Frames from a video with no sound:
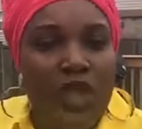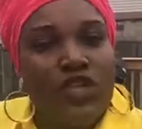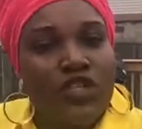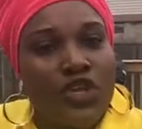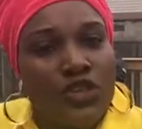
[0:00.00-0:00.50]

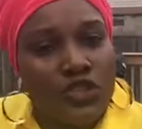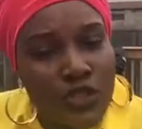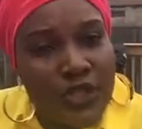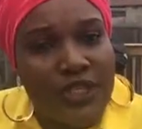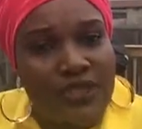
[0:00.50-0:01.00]
So you
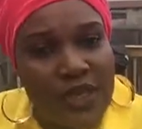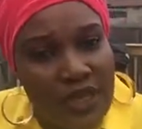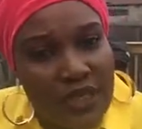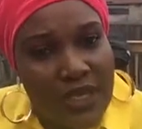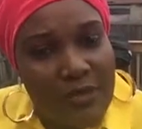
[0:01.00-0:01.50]
do the
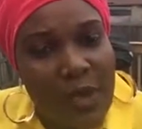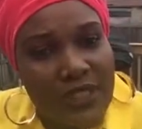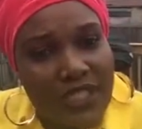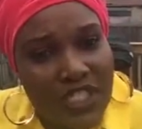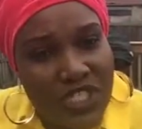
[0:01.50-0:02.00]
deep
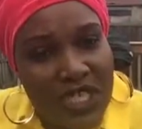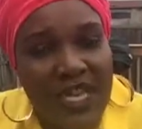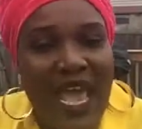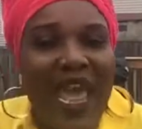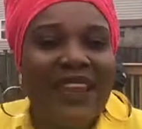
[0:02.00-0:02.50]
conditioning,
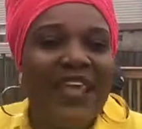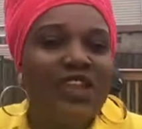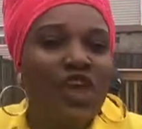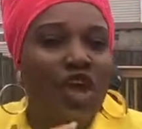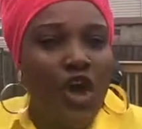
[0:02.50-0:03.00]
and then
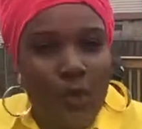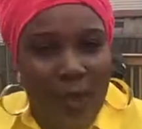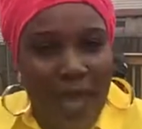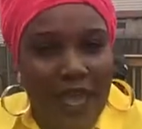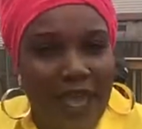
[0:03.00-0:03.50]
you go
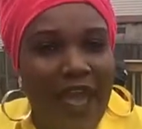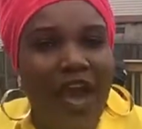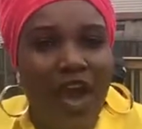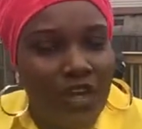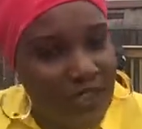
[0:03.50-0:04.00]
back
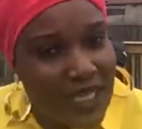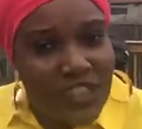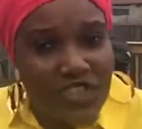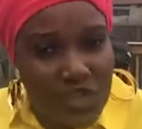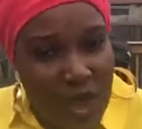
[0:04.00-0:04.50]
under
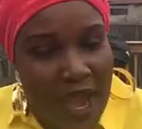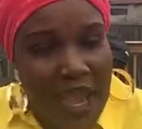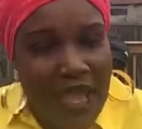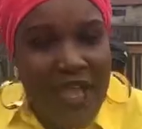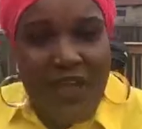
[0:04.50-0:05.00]
the
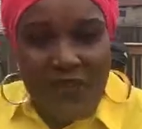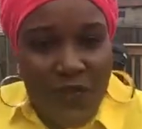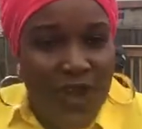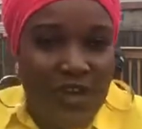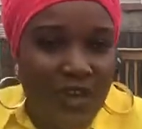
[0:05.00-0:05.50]
dryer
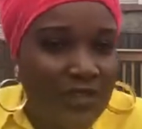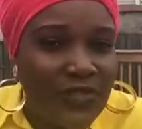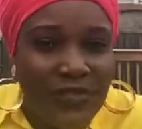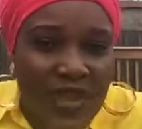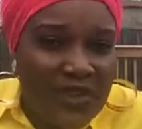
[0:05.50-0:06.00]
for another
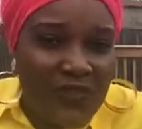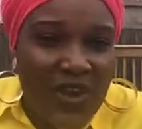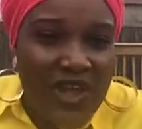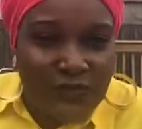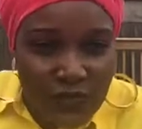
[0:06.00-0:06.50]

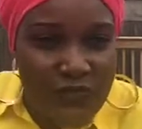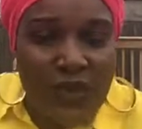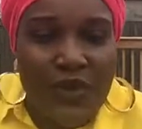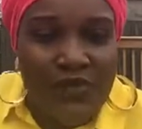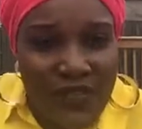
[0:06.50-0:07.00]
35 to
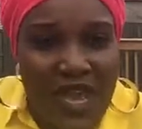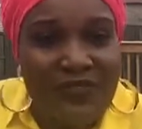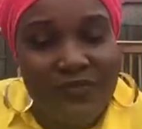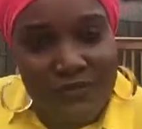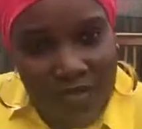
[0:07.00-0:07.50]
45
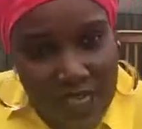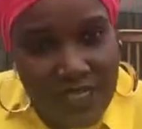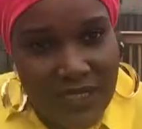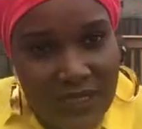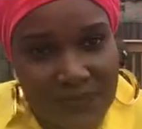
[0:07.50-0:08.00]

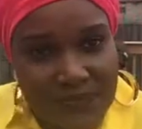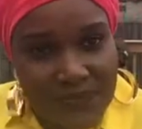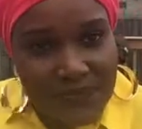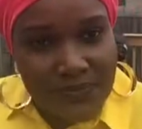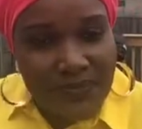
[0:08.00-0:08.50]
minutes.
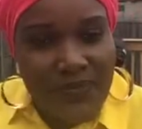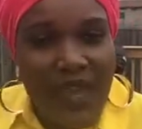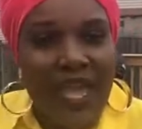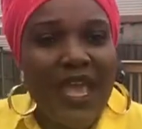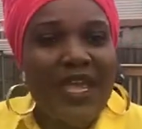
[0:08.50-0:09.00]

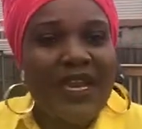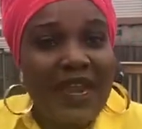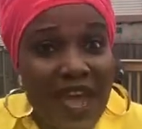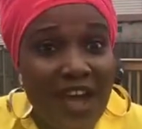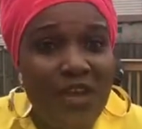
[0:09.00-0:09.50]

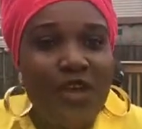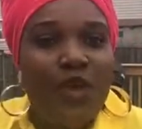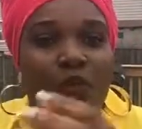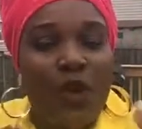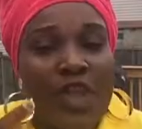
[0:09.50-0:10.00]
Now,
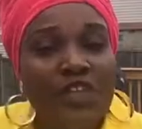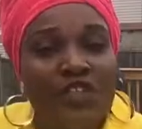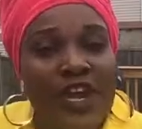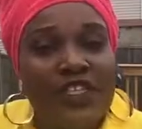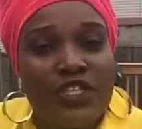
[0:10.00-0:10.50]
what you're
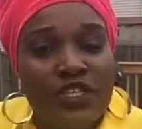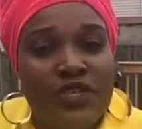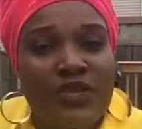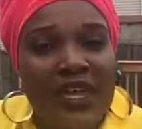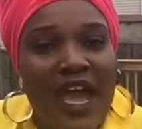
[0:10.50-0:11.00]
trying to
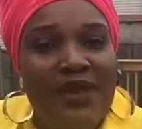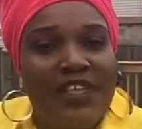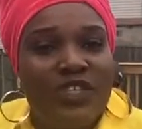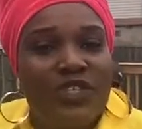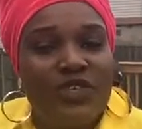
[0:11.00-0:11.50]
do now
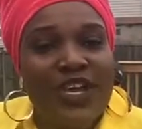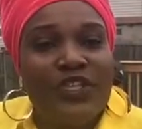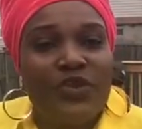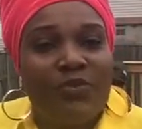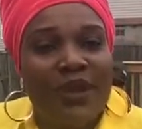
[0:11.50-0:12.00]
is you're trying
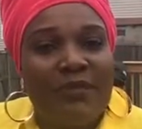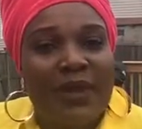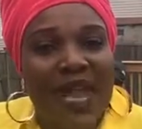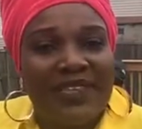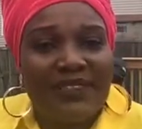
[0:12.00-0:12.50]
to bring
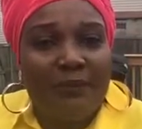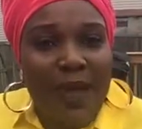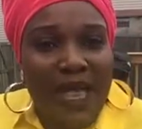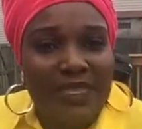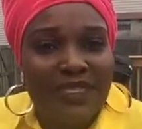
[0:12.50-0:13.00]
back the
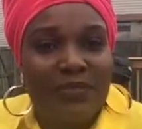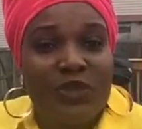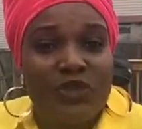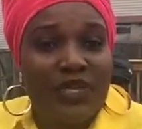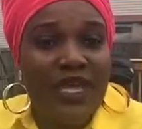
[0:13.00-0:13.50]
balance
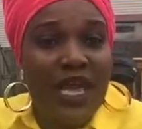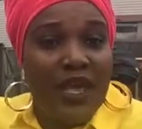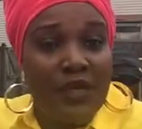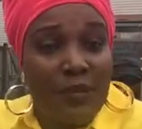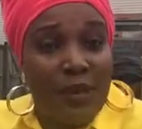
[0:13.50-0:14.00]
between
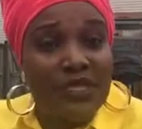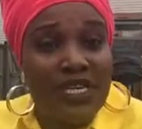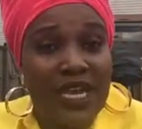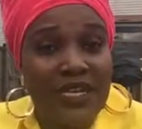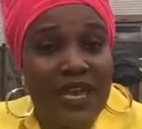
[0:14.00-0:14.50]
the protein,